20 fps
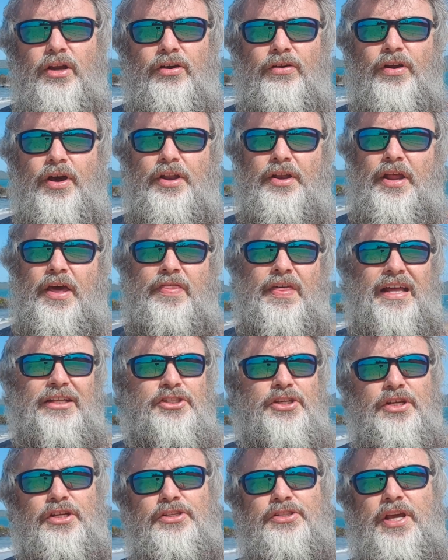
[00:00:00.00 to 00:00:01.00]
Right now,
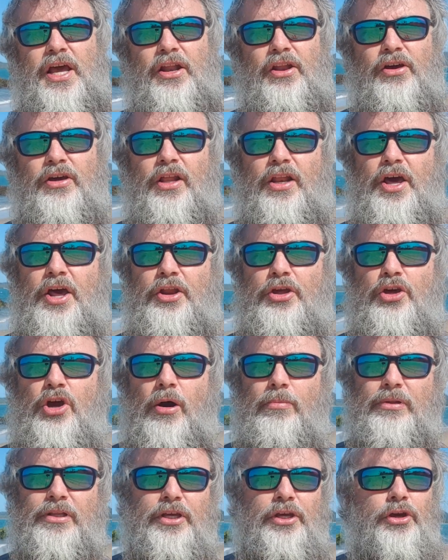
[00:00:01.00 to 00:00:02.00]
that's going to sound like a load of
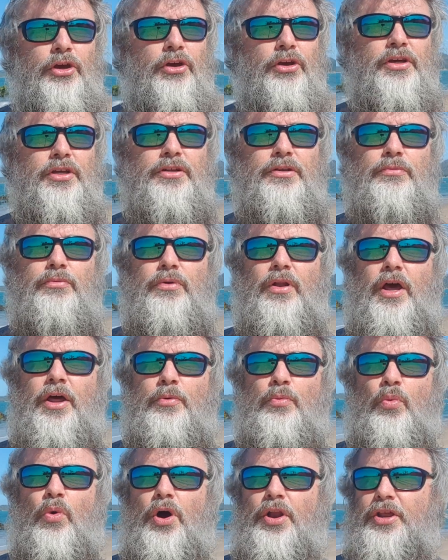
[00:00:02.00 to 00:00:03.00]
gobbledygook
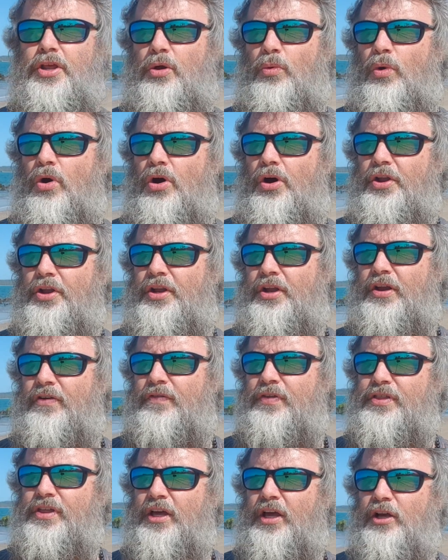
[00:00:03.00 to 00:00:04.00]
and what are you on and
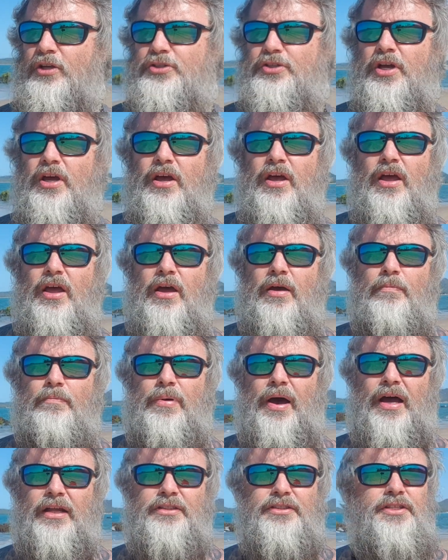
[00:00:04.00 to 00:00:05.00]
everything else,
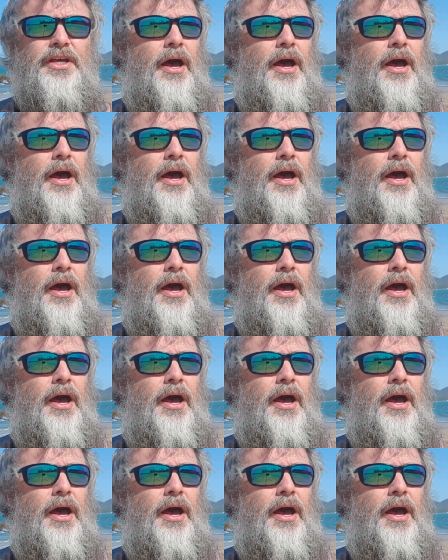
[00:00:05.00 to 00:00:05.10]
but